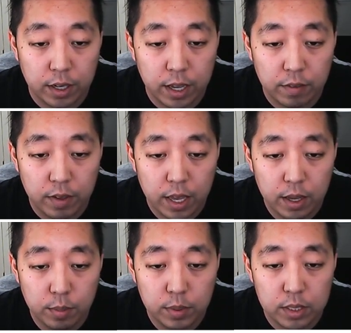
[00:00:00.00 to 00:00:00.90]
I have
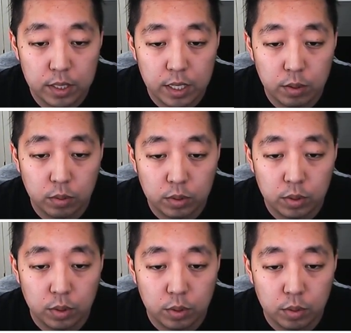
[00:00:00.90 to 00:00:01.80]
m is equal
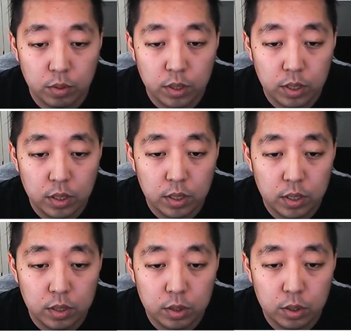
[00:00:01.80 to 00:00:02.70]
to
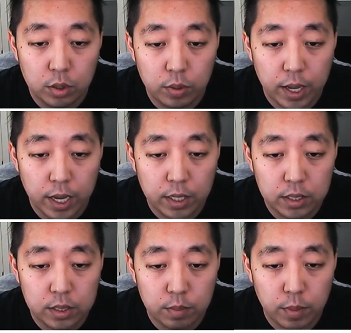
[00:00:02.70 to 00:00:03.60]

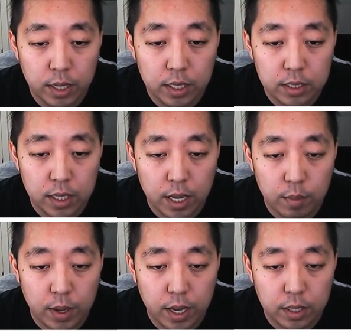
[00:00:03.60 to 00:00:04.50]
2x minus
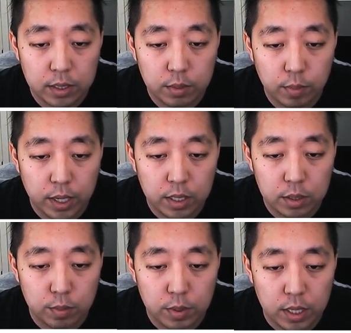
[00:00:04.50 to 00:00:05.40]
mx
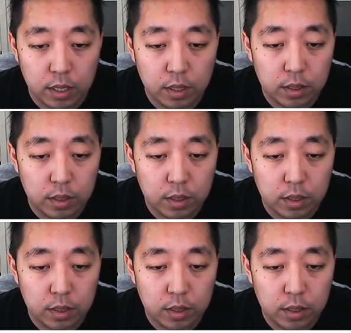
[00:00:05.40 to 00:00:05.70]
minus b.